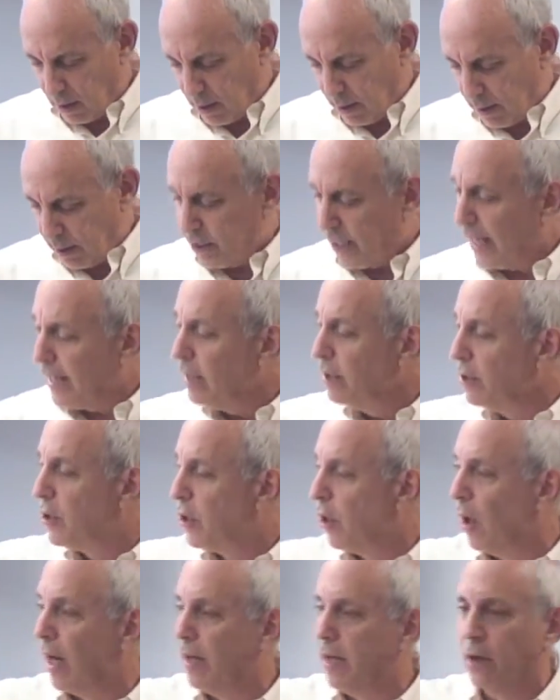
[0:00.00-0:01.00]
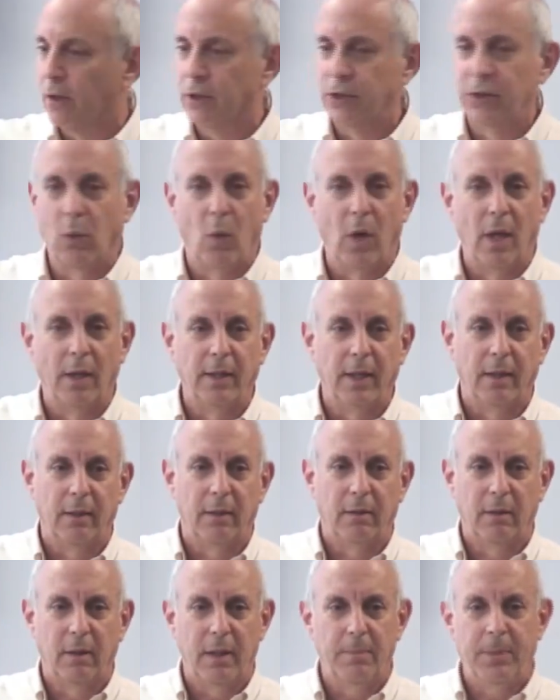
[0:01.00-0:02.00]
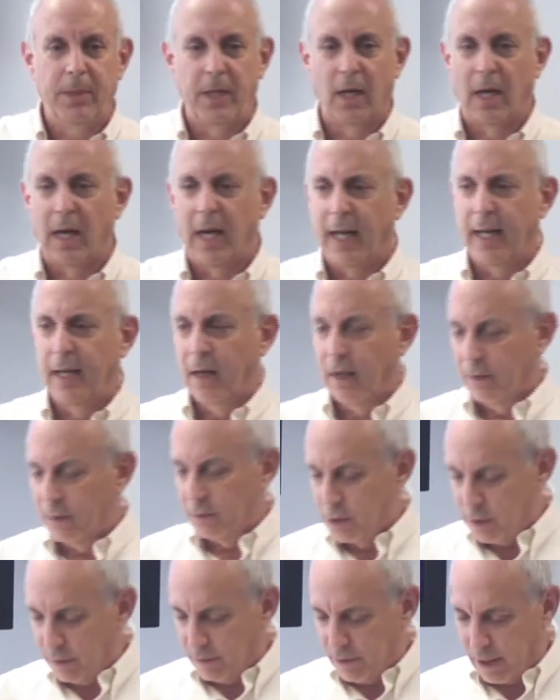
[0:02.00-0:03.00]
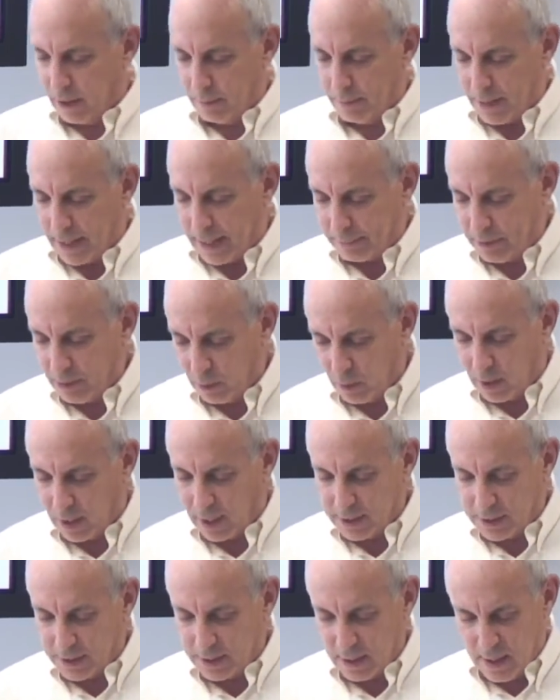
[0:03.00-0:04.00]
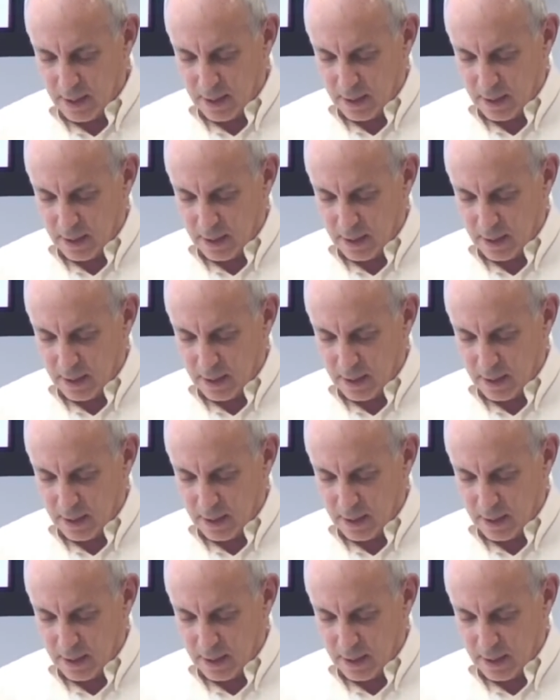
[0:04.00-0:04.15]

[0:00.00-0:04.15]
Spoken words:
The second chart here is the one that EPI and others have helped popularize,